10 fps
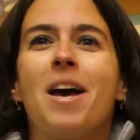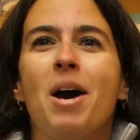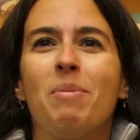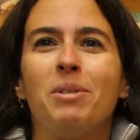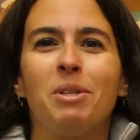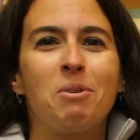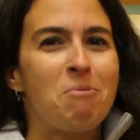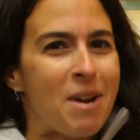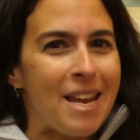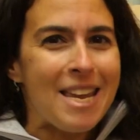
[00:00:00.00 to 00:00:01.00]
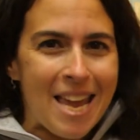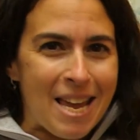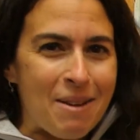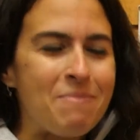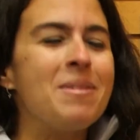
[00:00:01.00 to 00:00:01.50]
It's a great
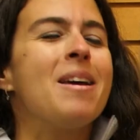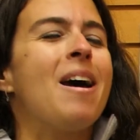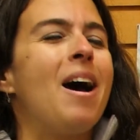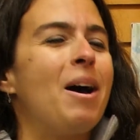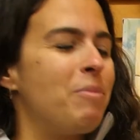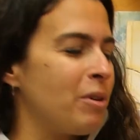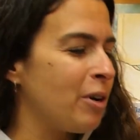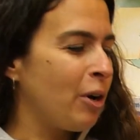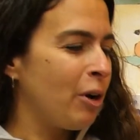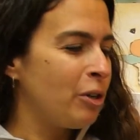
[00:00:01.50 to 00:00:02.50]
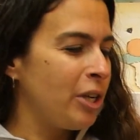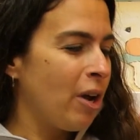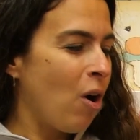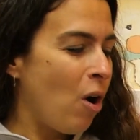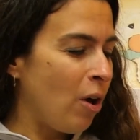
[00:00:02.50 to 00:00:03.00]
game. They're
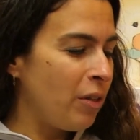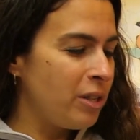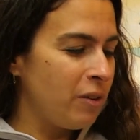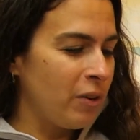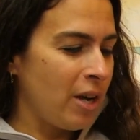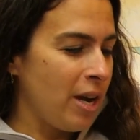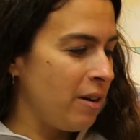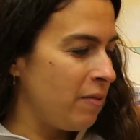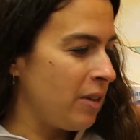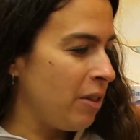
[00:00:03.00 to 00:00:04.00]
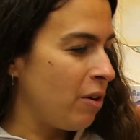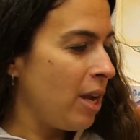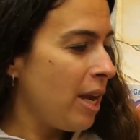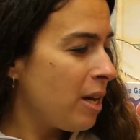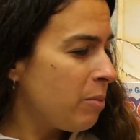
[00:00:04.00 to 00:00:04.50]
encouraging all the different kind of either
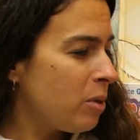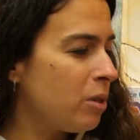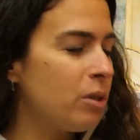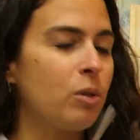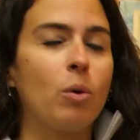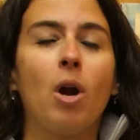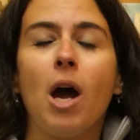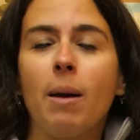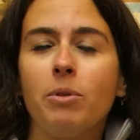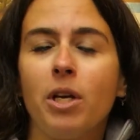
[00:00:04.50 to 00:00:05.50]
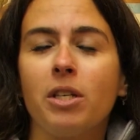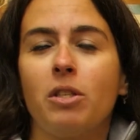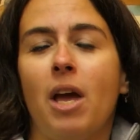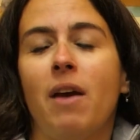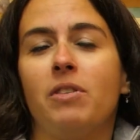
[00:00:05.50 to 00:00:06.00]
animals or objects.
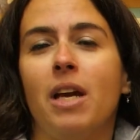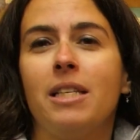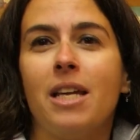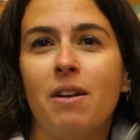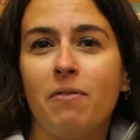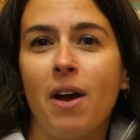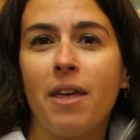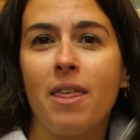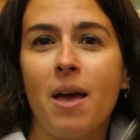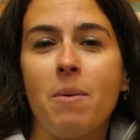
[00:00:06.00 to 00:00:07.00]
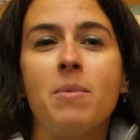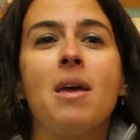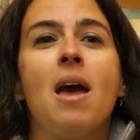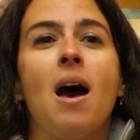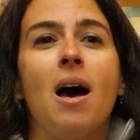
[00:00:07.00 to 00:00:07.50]
They have to identify them
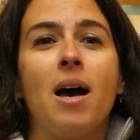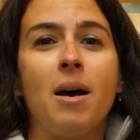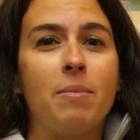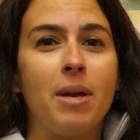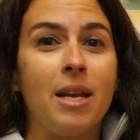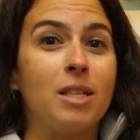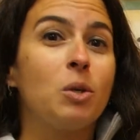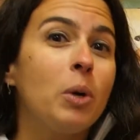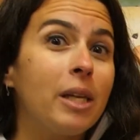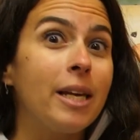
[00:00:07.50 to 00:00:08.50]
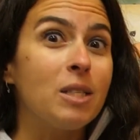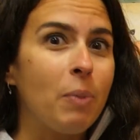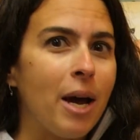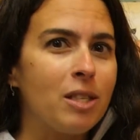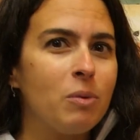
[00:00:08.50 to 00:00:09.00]
and as quickly as
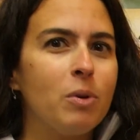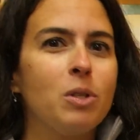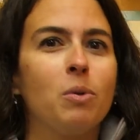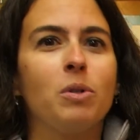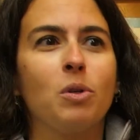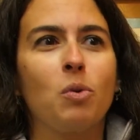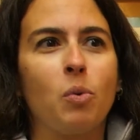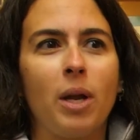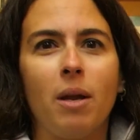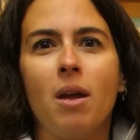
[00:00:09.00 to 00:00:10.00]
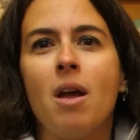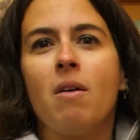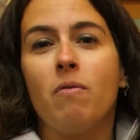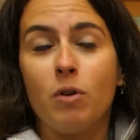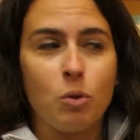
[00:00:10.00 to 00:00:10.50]
possible. So it's a great
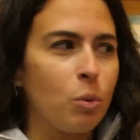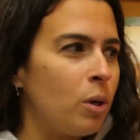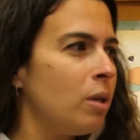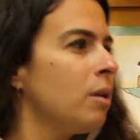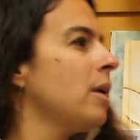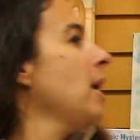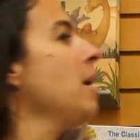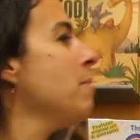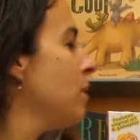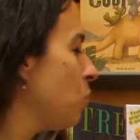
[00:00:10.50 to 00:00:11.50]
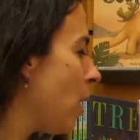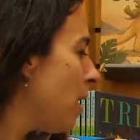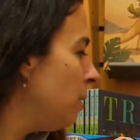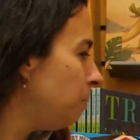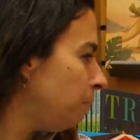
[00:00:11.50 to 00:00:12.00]
visual game as well.